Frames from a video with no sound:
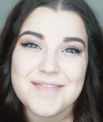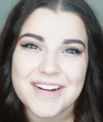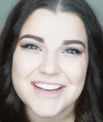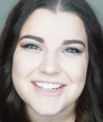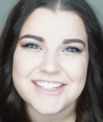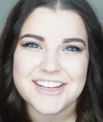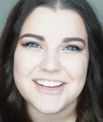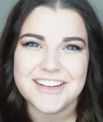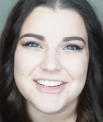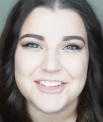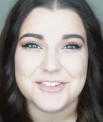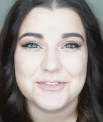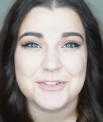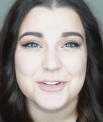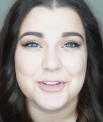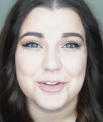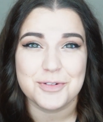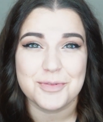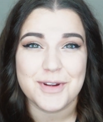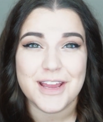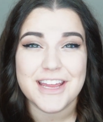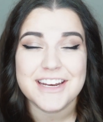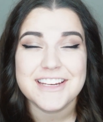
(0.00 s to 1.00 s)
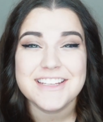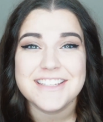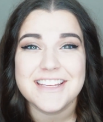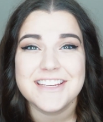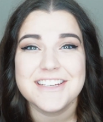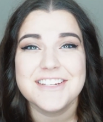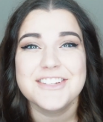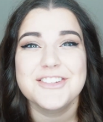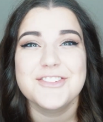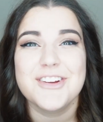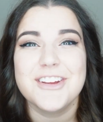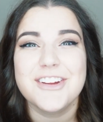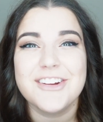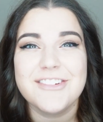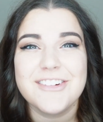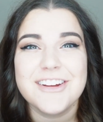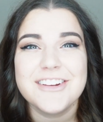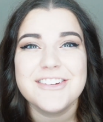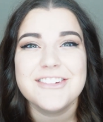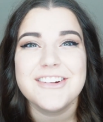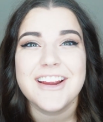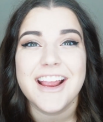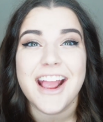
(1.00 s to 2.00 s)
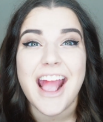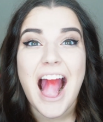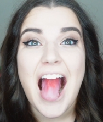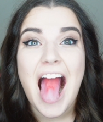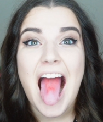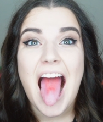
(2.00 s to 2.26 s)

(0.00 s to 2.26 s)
My tongue is really red because I just drank a red drink.